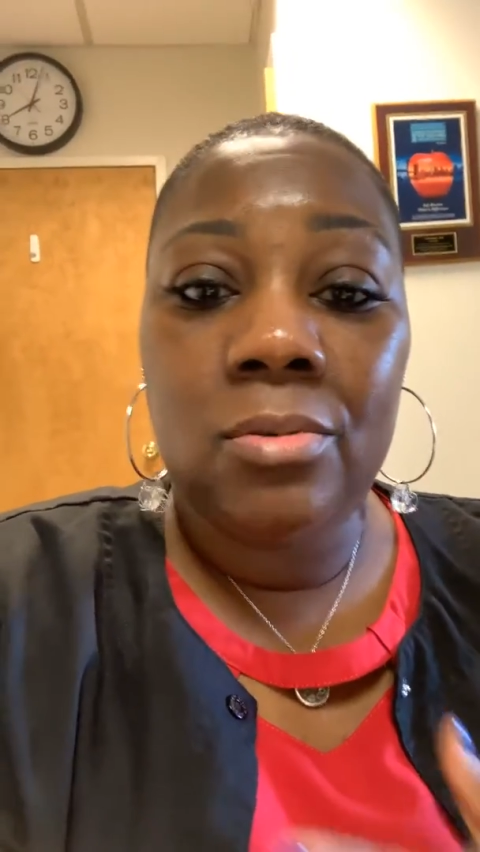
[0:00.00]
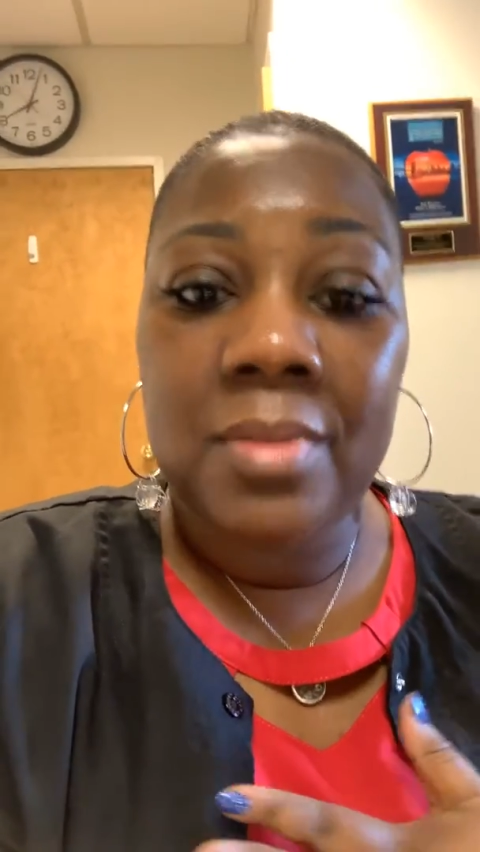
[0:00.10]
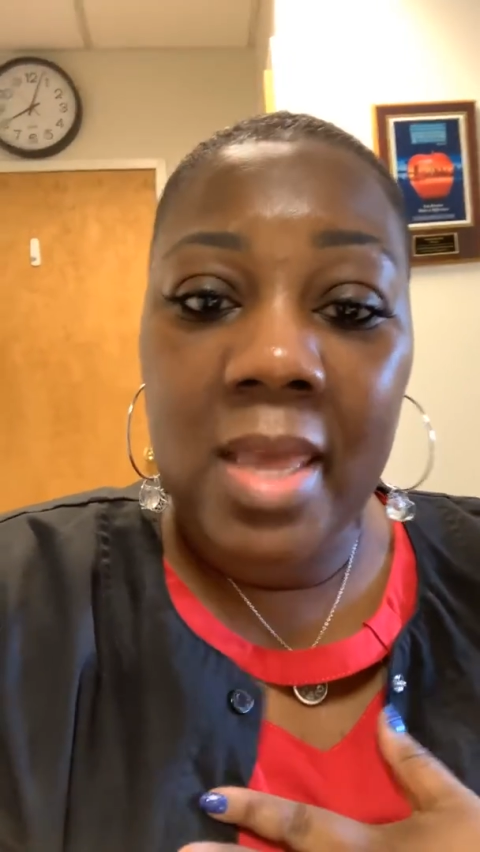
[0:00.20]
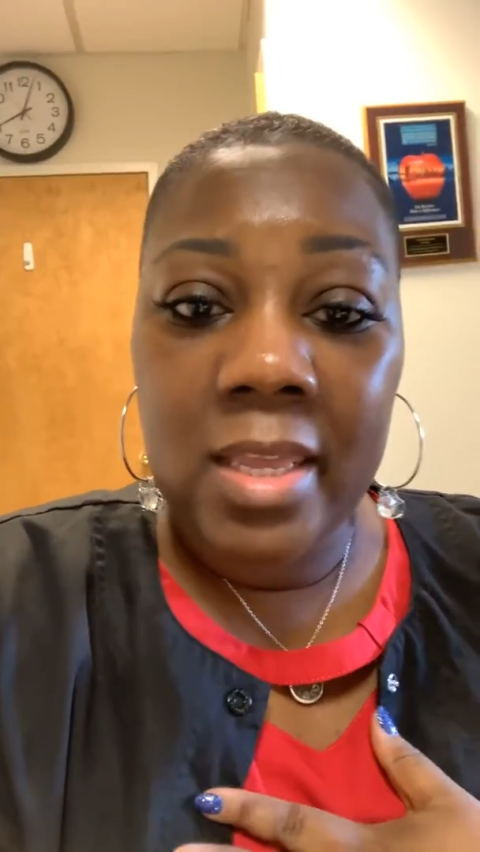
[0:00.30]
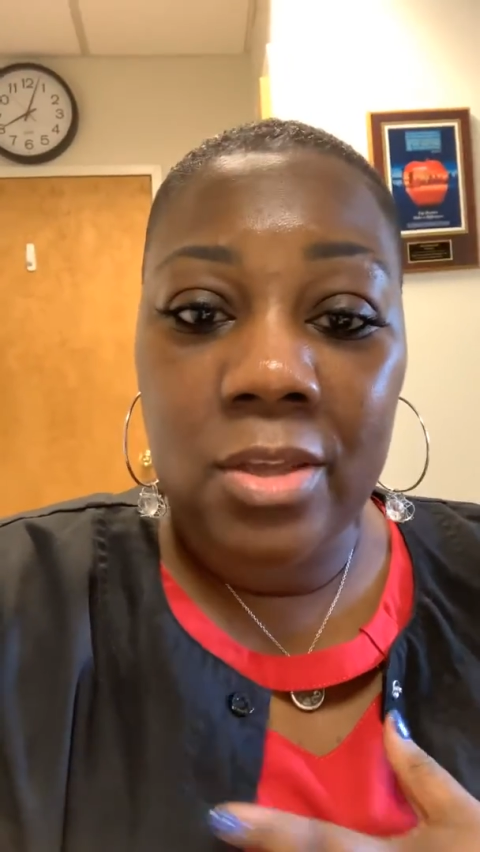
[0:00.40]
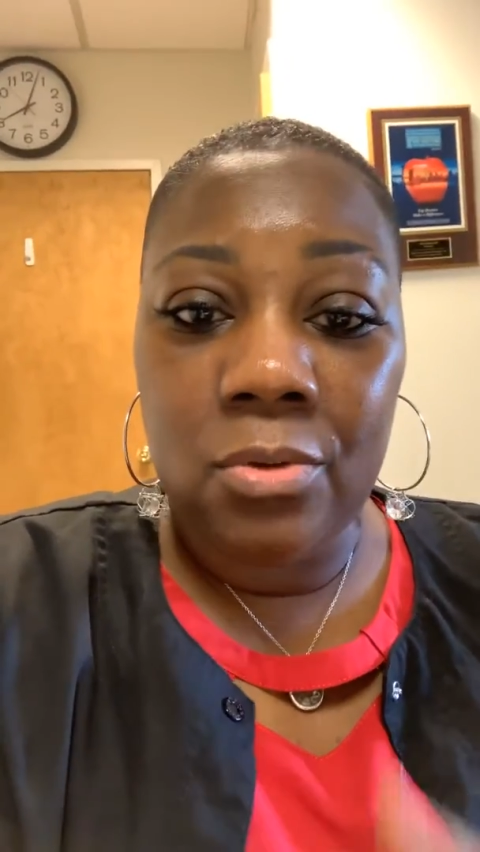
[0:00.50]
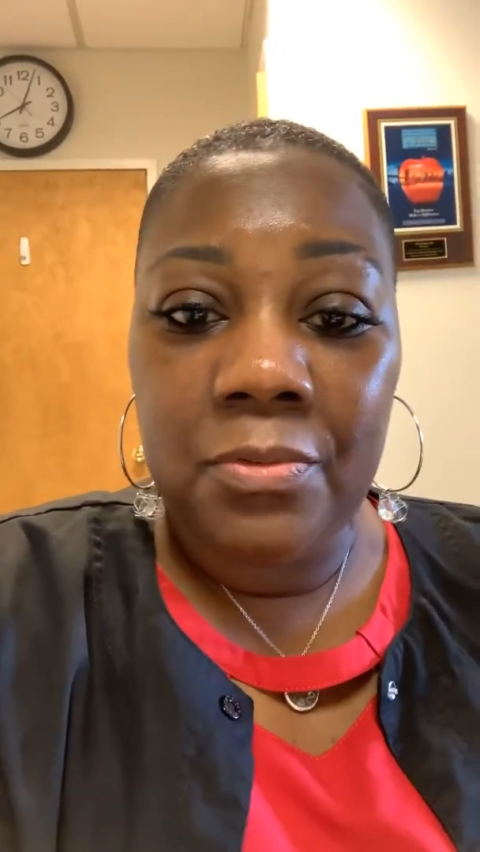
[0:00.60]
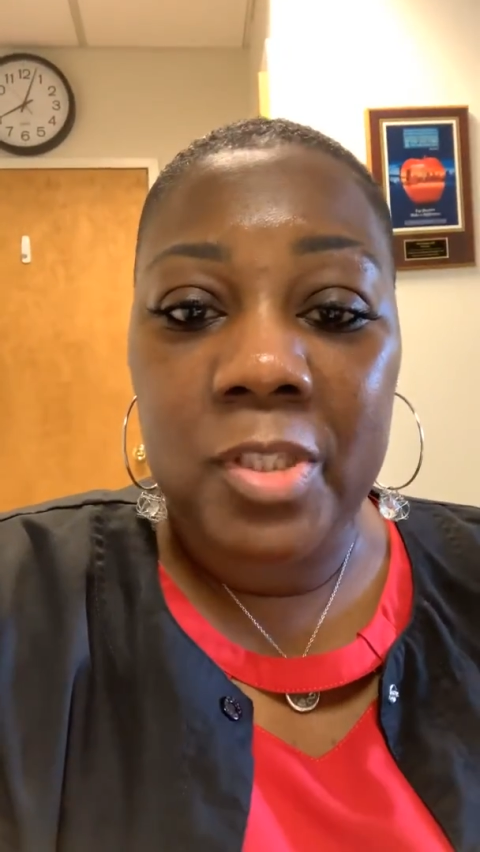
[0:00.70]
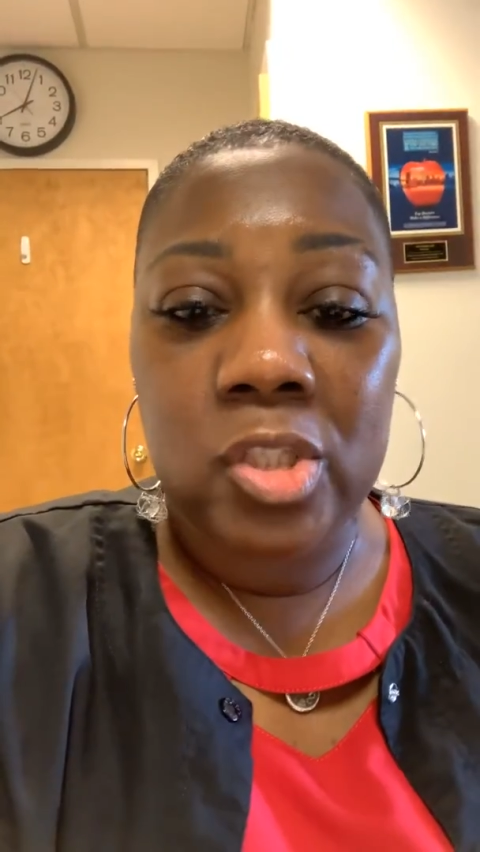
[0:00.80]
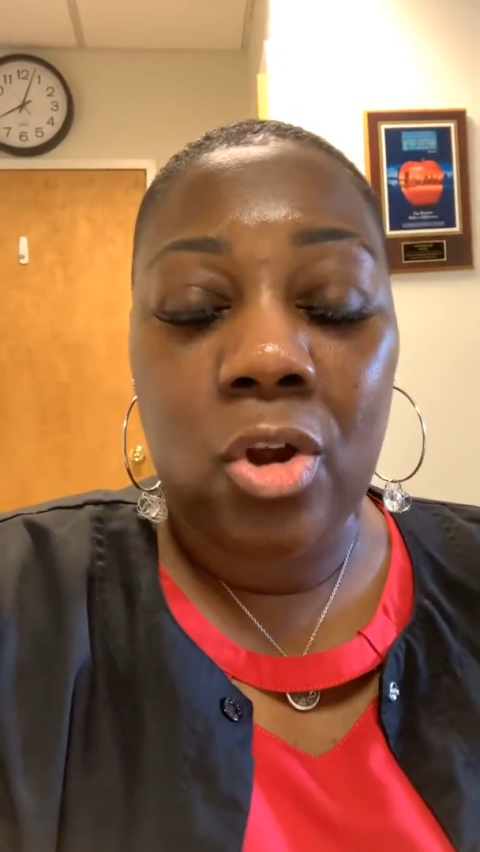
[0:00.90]
thank you
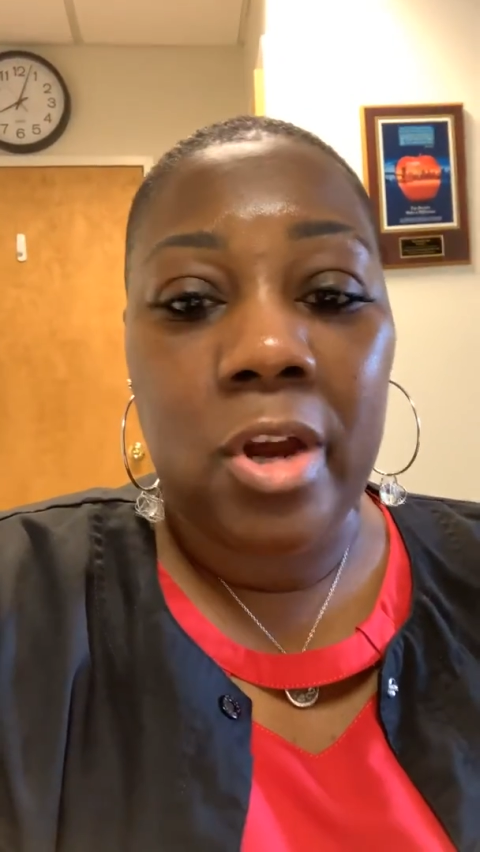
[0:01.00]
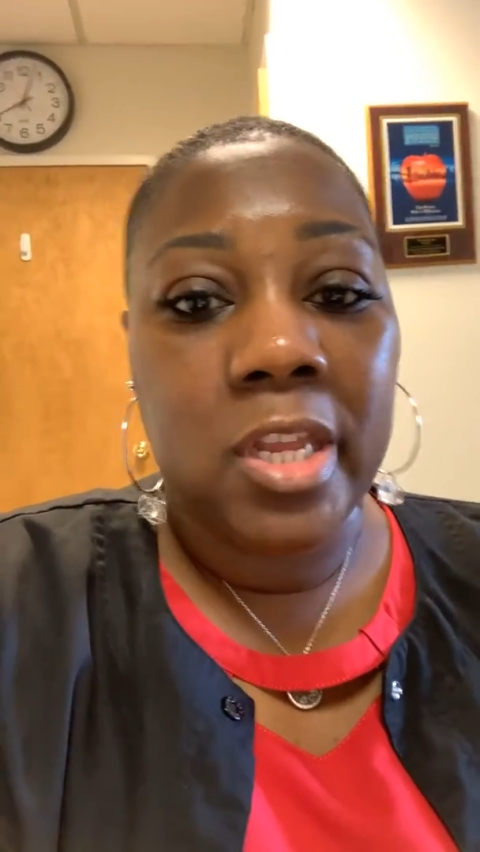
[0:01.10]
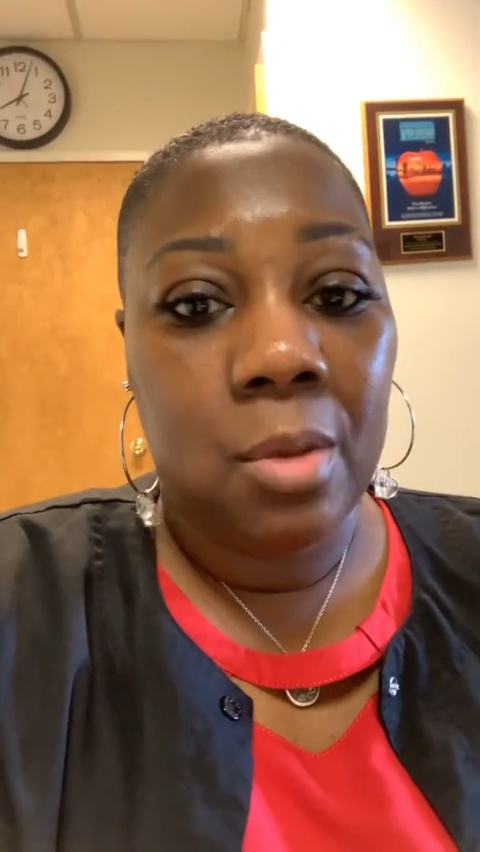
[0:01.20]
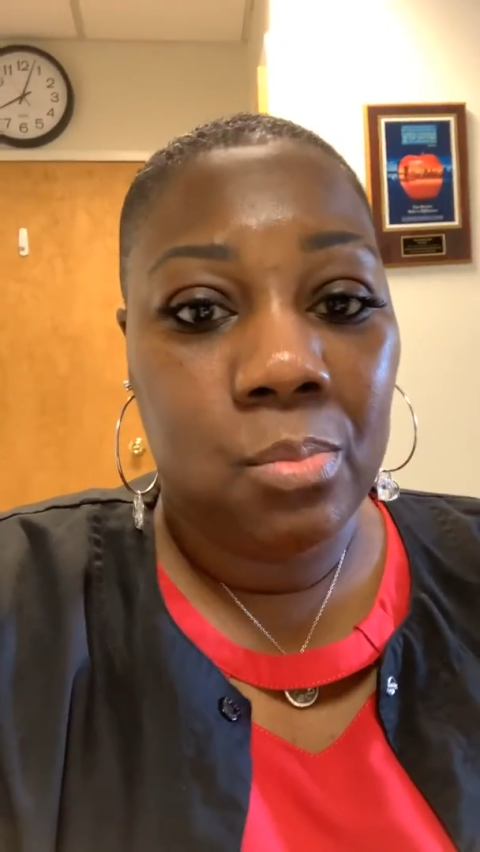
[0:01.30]
for starting your